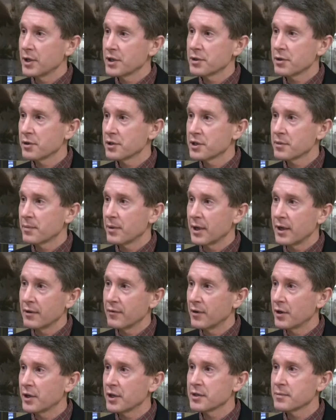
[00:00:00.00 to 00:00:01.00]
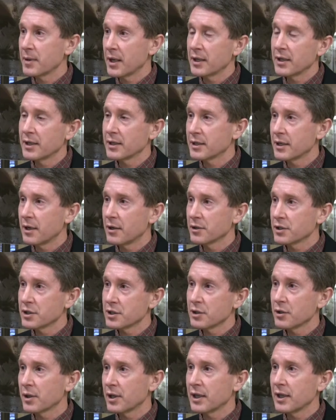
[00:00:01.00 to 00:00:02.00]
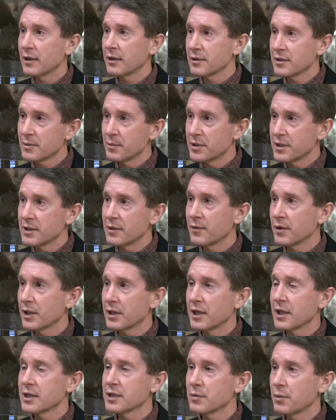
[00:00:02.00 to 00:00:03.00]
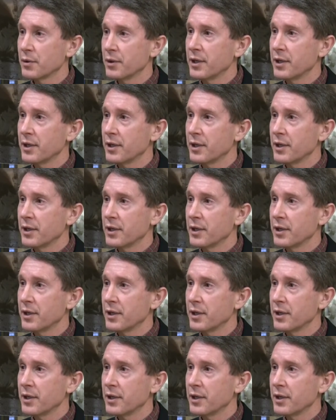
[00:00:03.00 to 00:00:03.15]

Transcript: researched by various paleontologists looking at specific things